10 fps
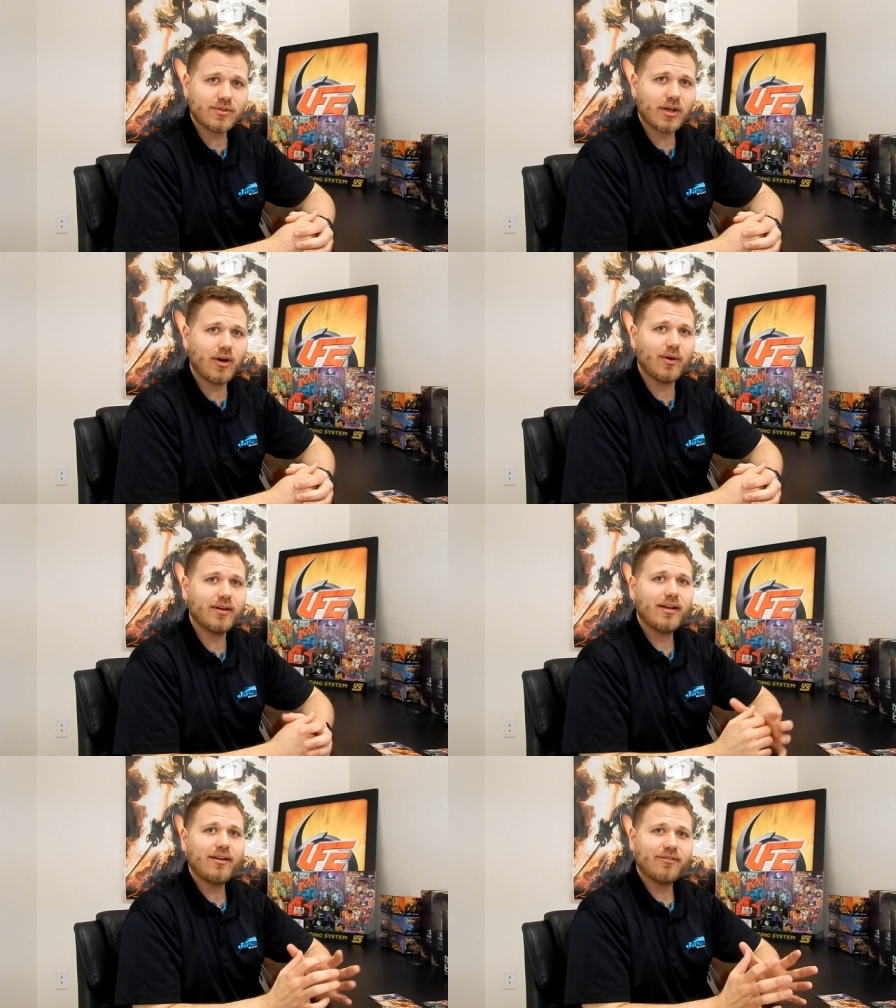
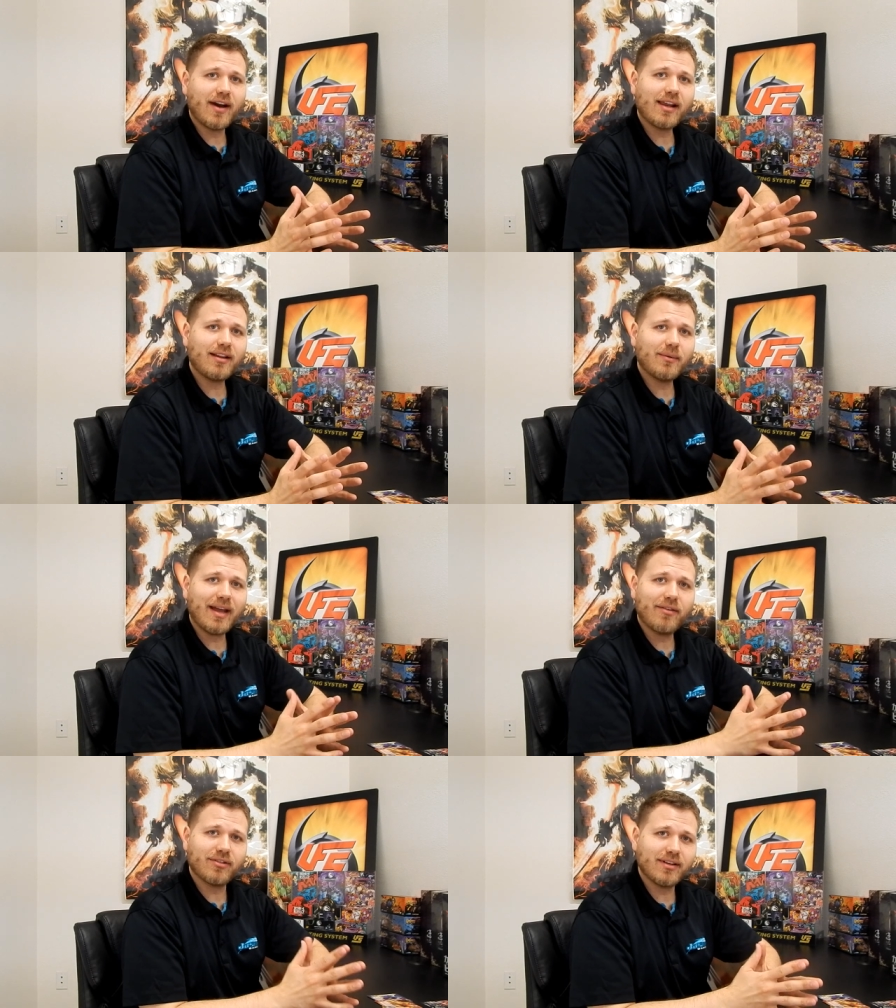So finally, we
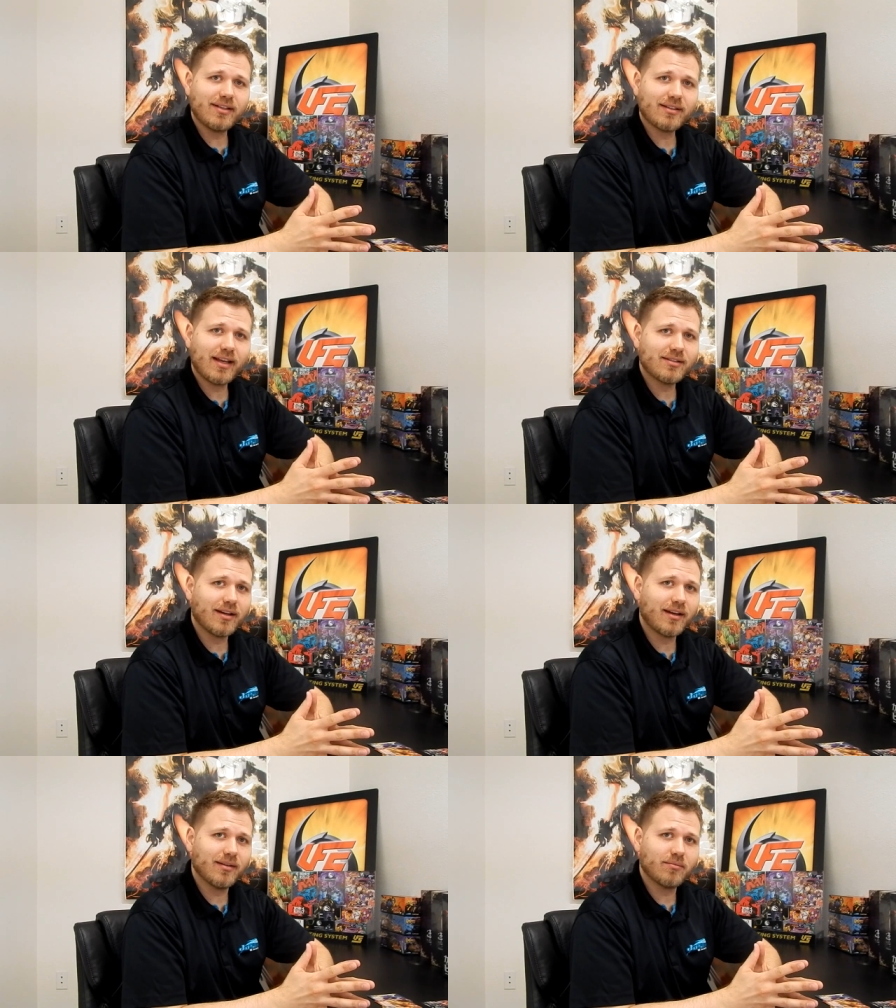have release dates
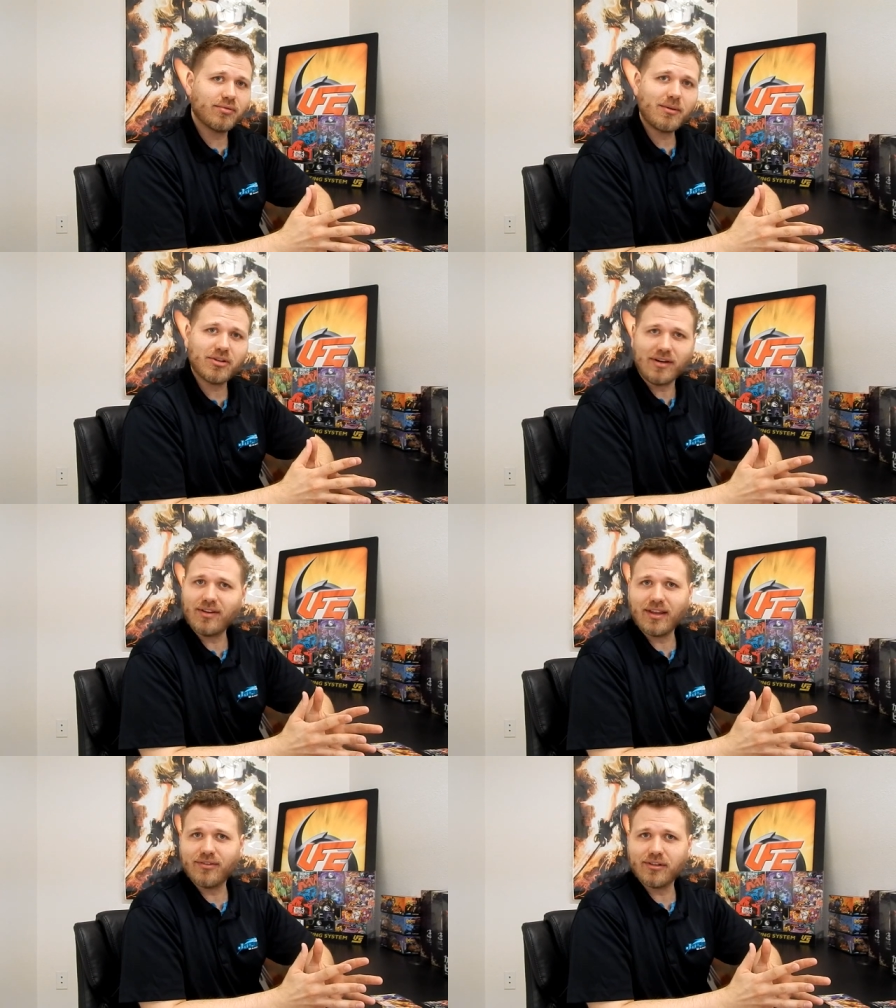on pretty much
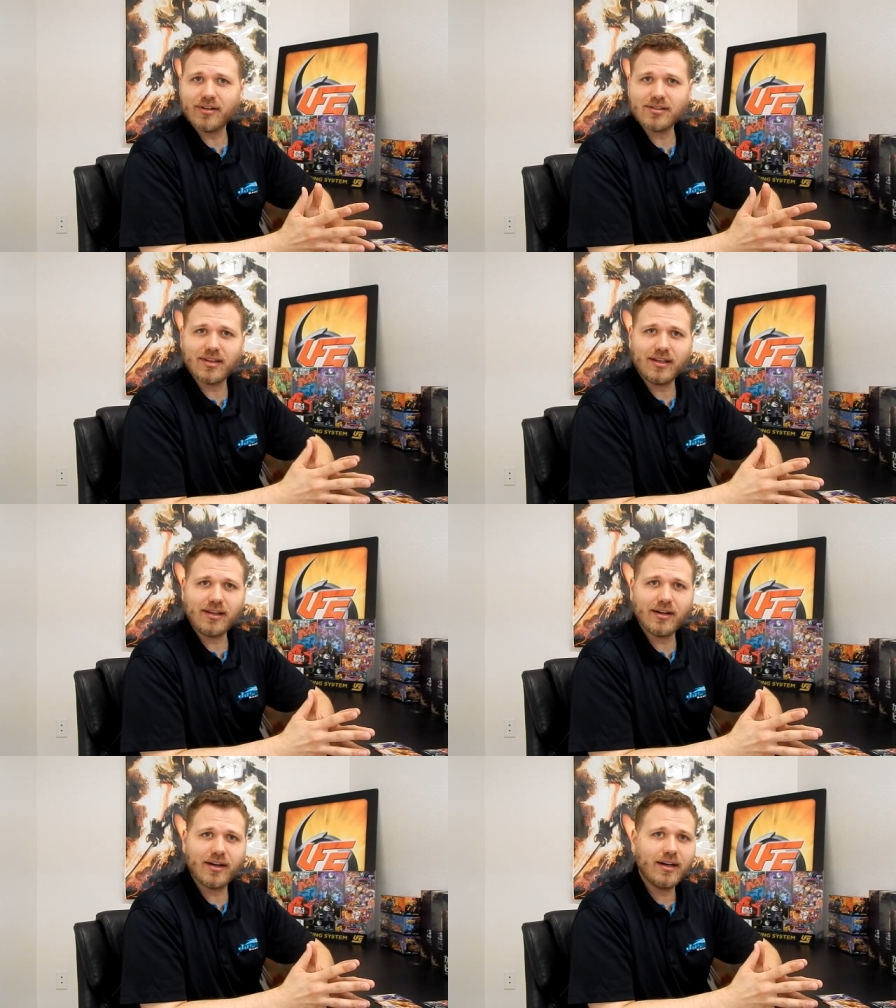everything for the rest of the
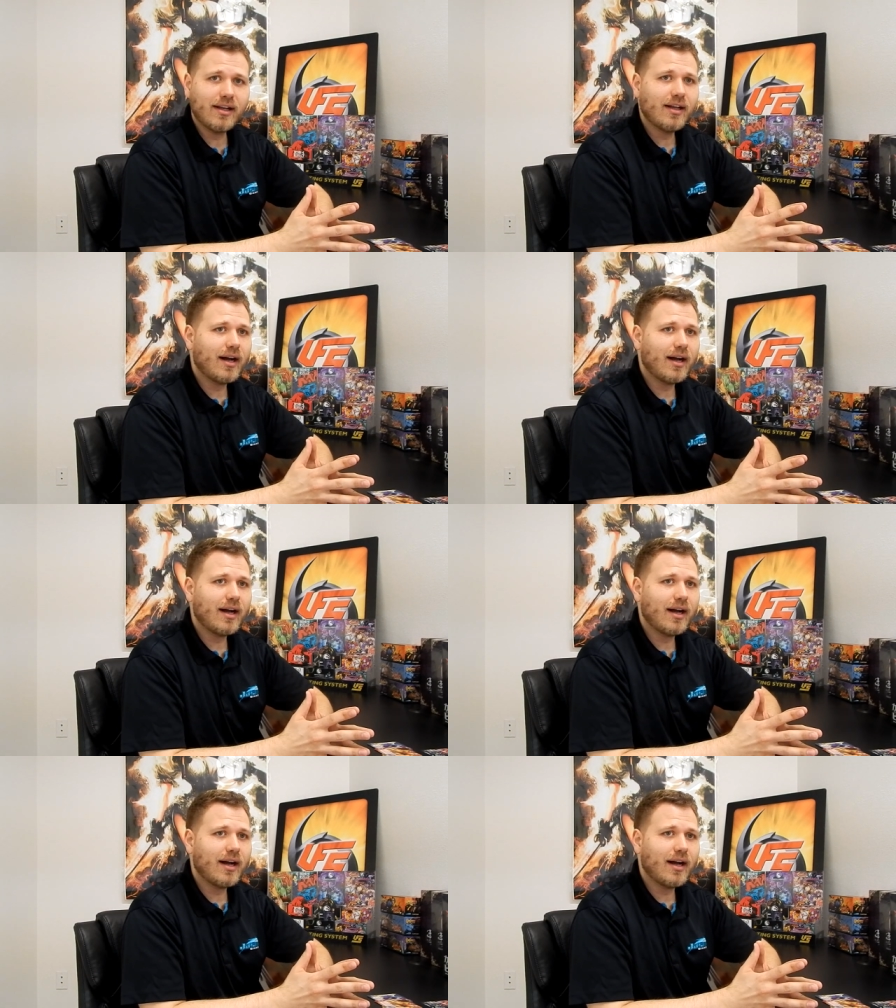year.